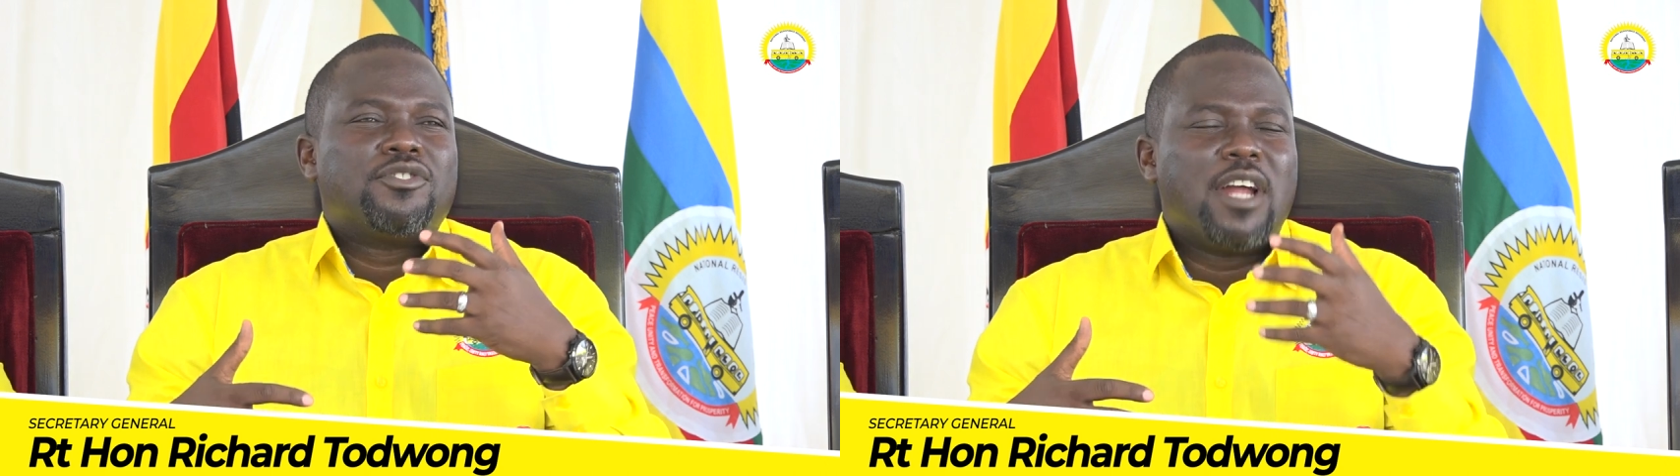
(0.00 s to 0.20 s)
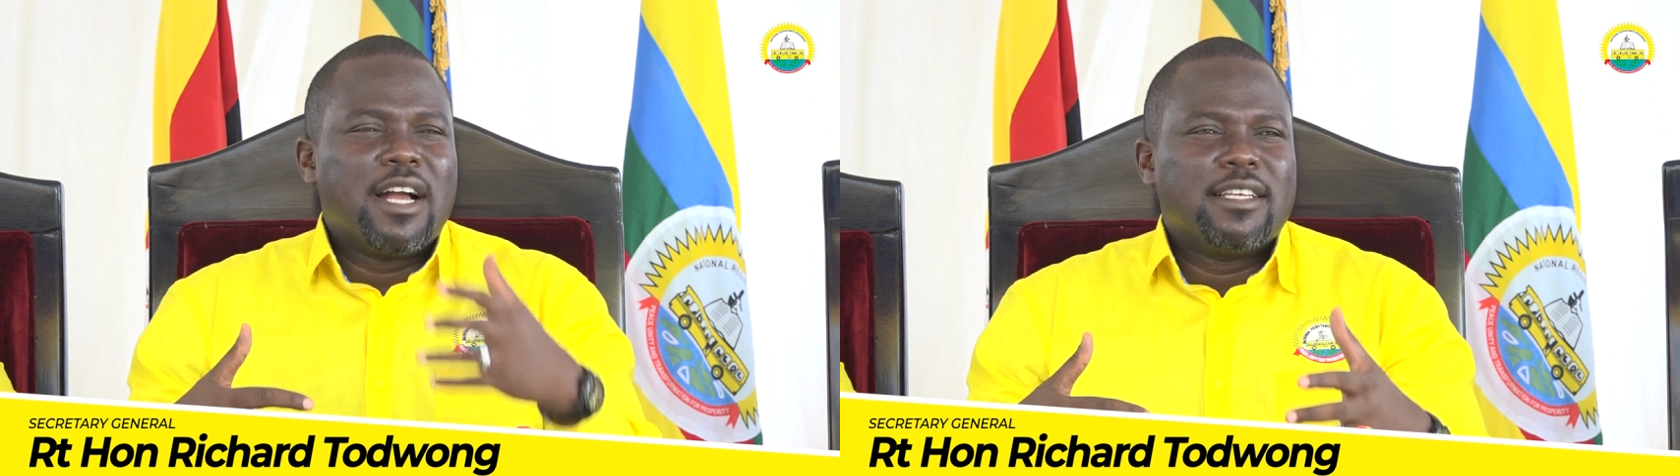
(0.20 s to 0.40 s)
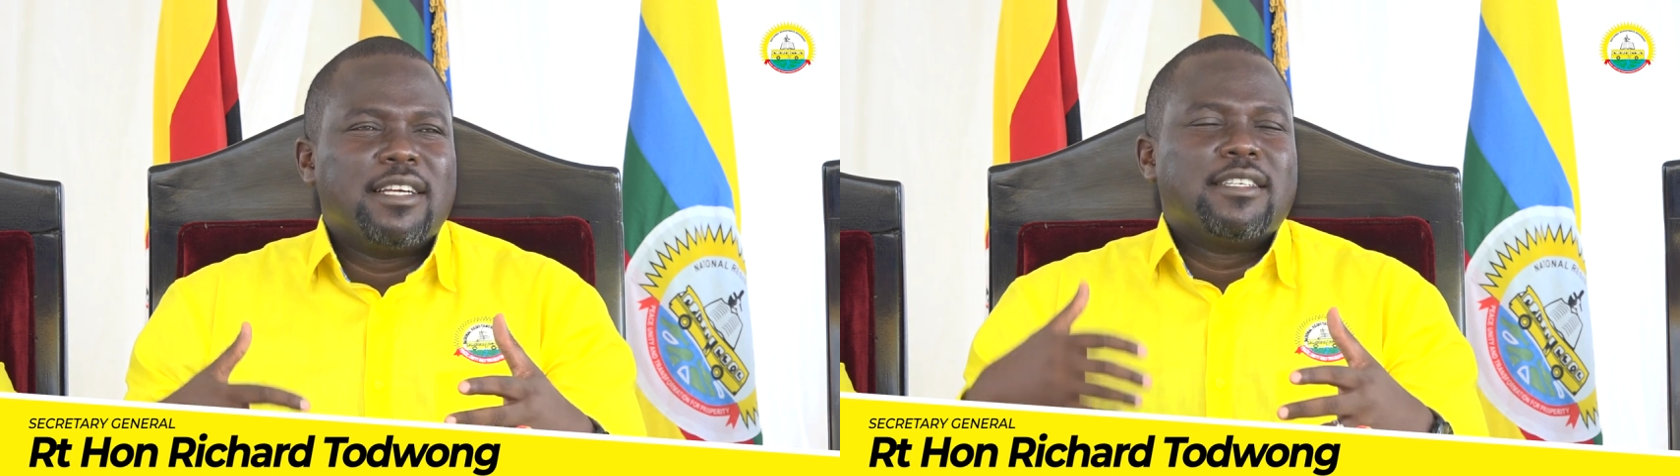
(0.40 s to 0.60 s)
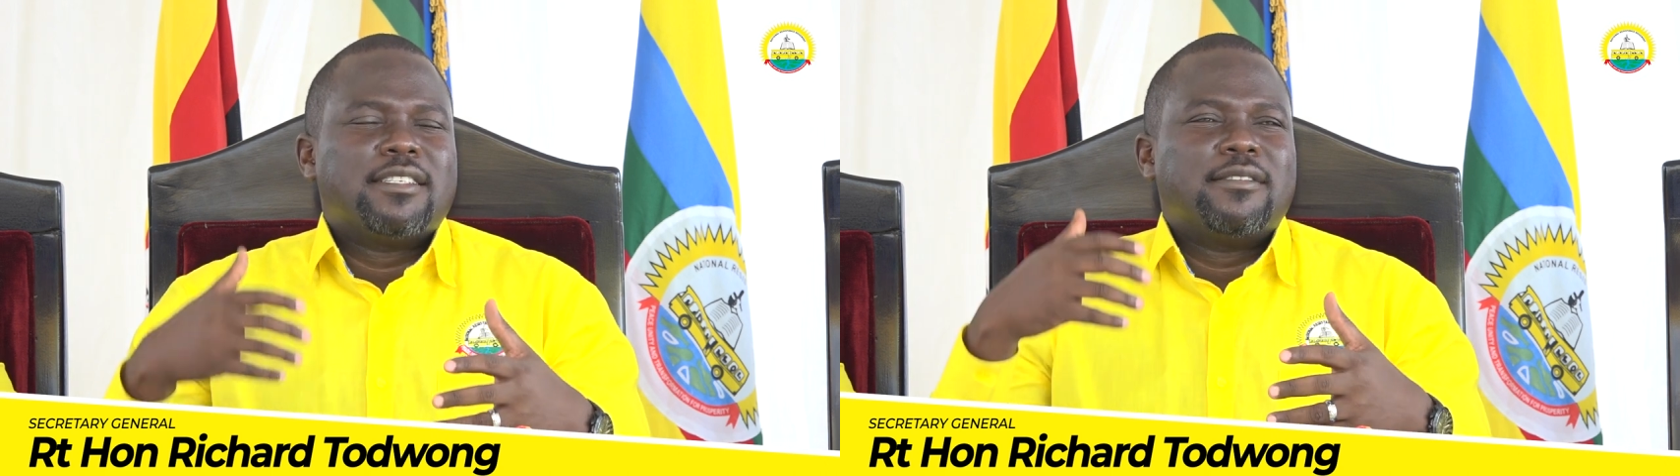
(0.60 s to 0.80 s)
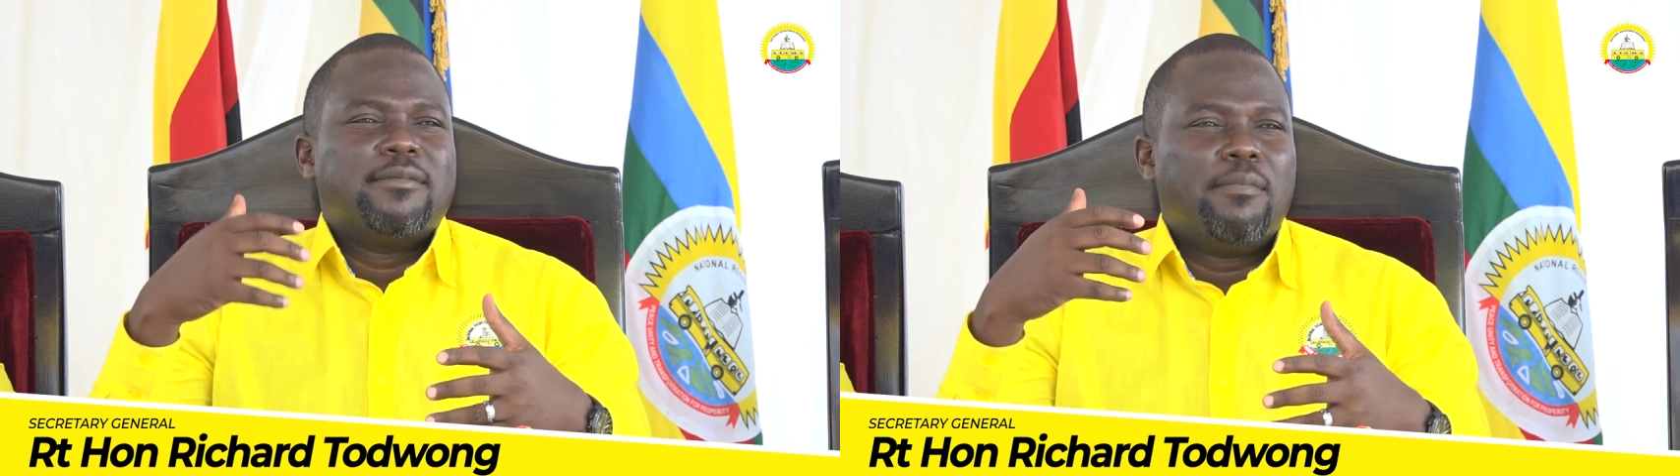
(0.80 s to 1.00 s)
structures,
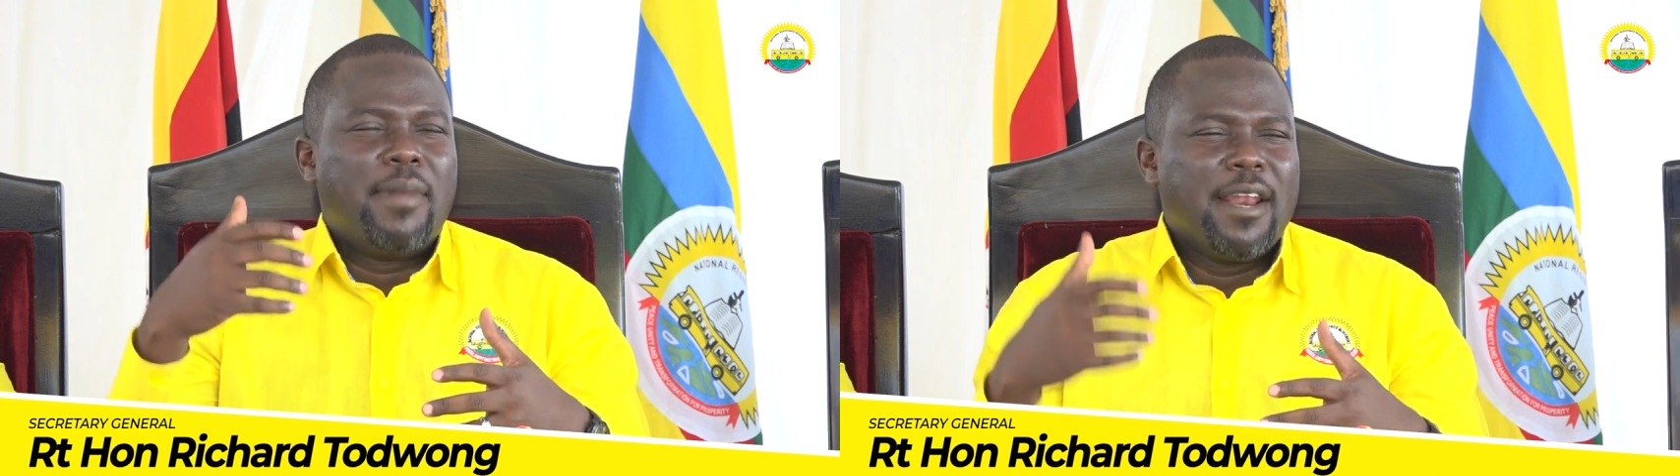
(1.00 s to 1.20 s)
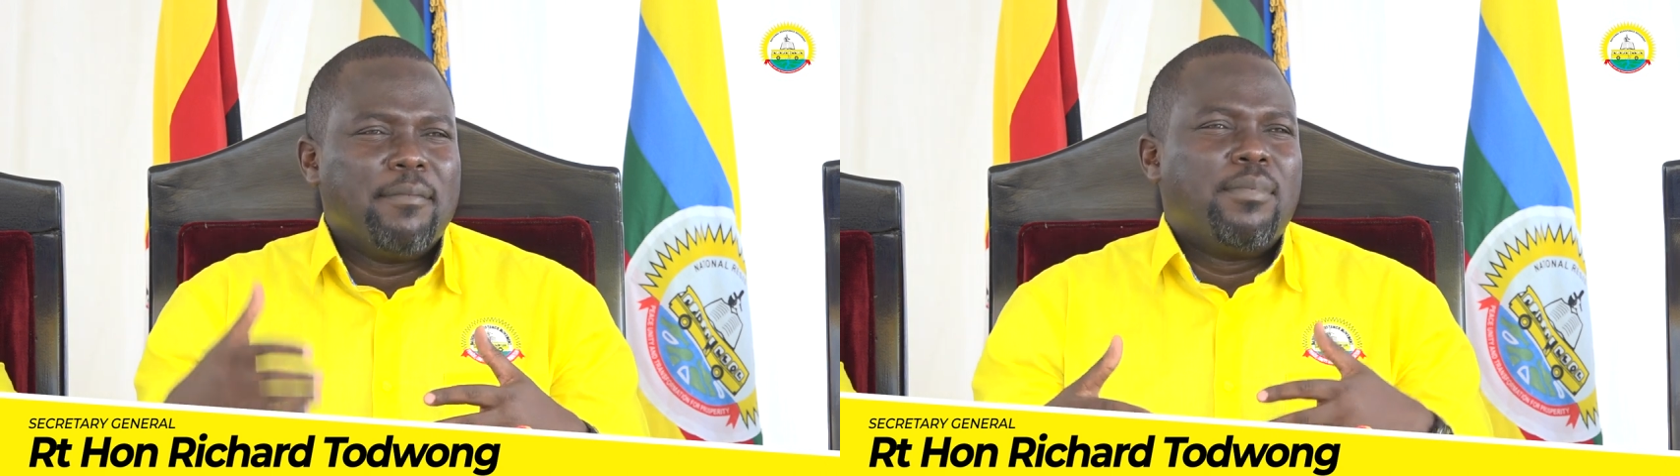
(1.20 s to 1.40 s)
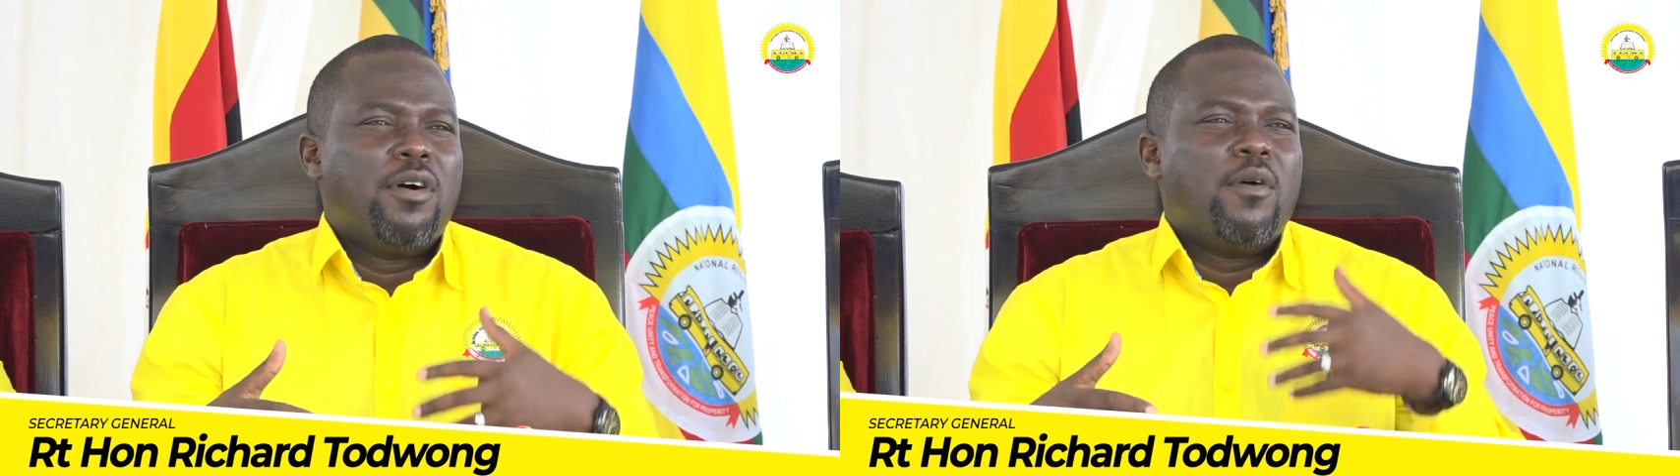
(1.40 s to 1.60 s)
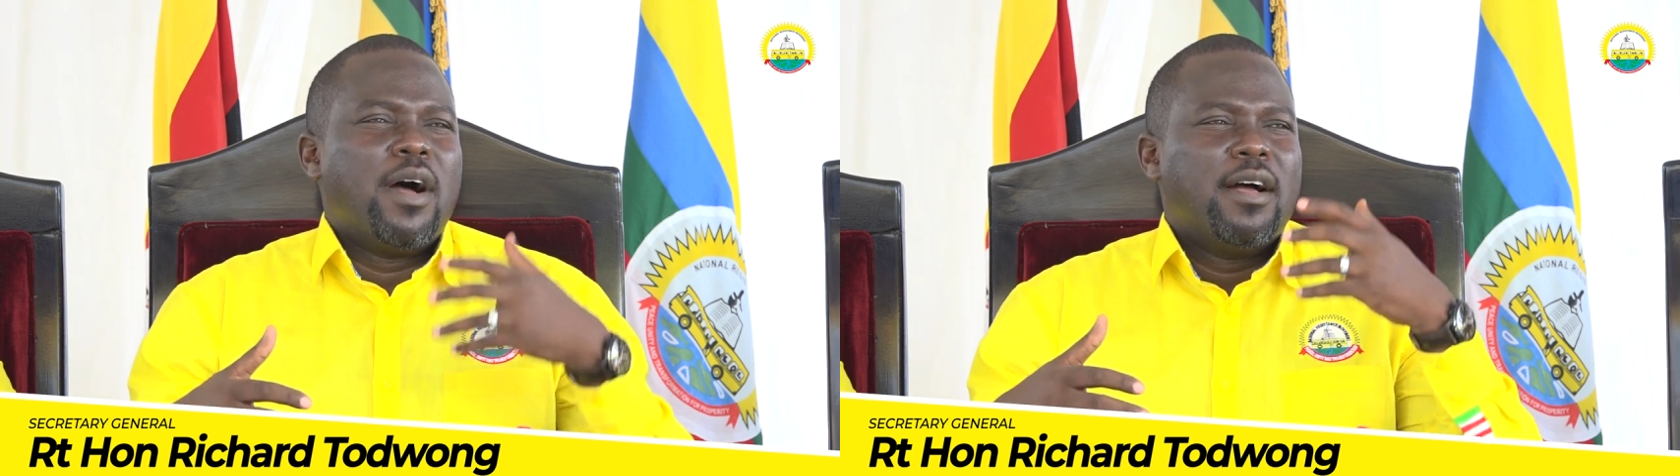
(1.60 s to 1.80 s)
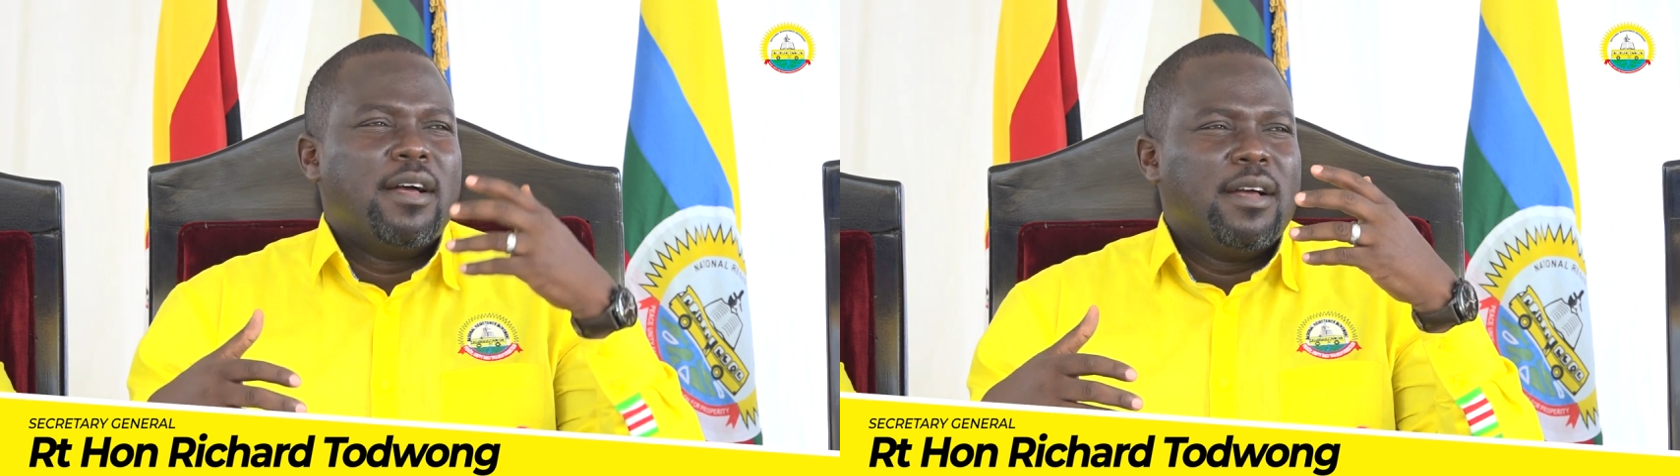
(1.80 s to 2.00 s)
manpower,